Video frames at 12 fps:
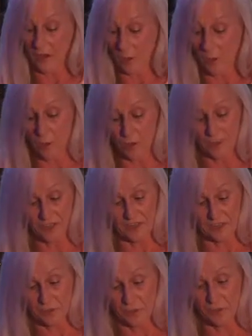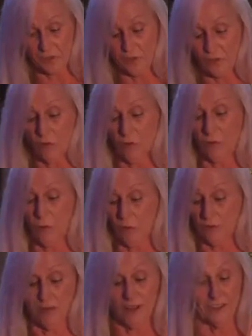horse experts, or
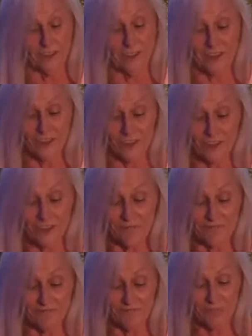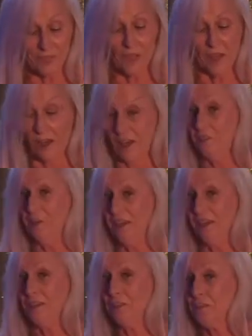volunteers. I
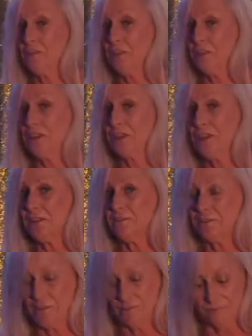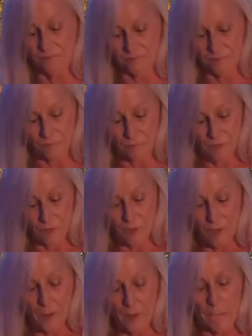began to feel safe.
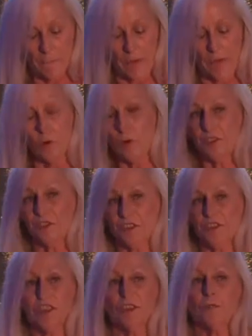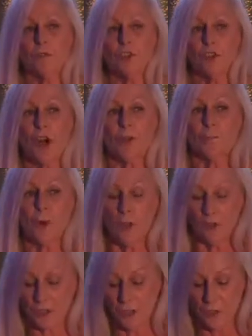My horse's name was John
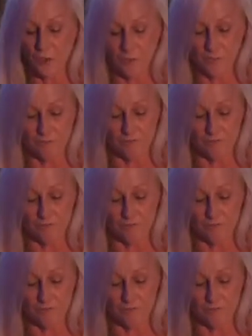Barleycorn.